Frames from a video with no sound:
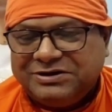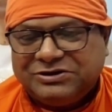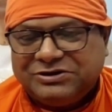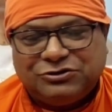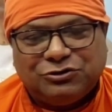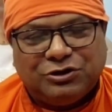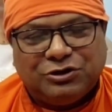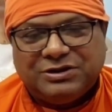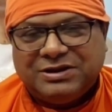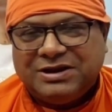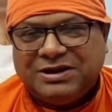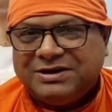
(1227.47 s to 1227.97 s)
It's
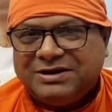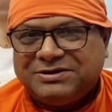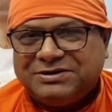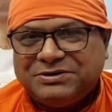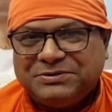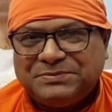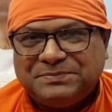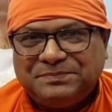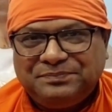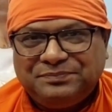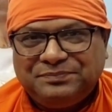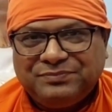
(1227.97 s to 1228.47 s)
not that.
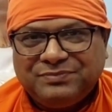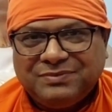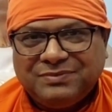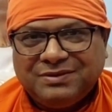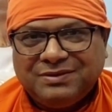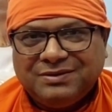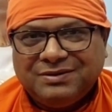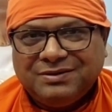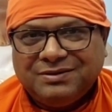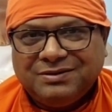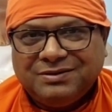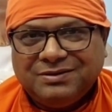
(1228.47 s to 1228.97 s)

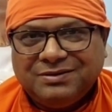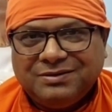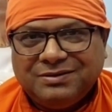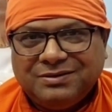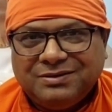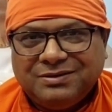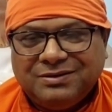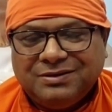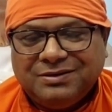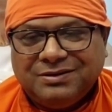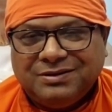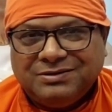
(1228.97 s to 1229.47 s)

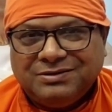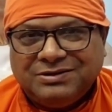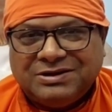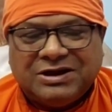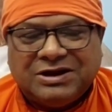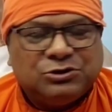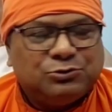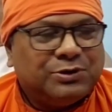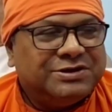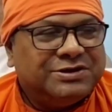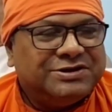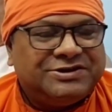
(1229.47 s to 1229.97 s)
There
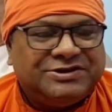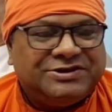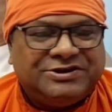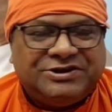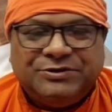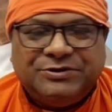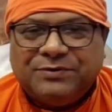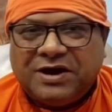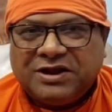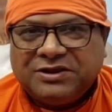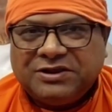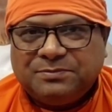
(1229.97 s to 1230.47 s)
is one
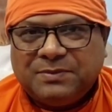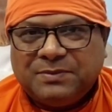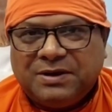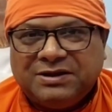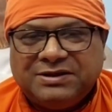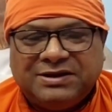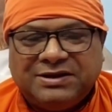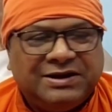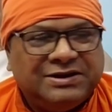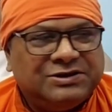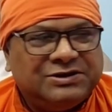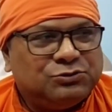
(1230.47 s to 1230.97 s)
Jivatma.
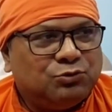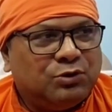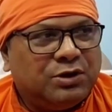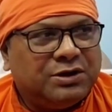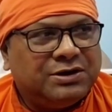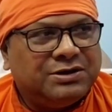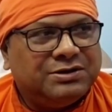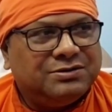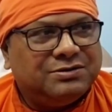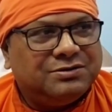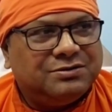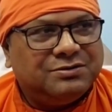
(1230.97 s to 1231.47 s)
That is
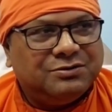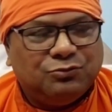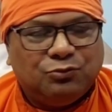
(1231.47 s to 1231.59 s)
one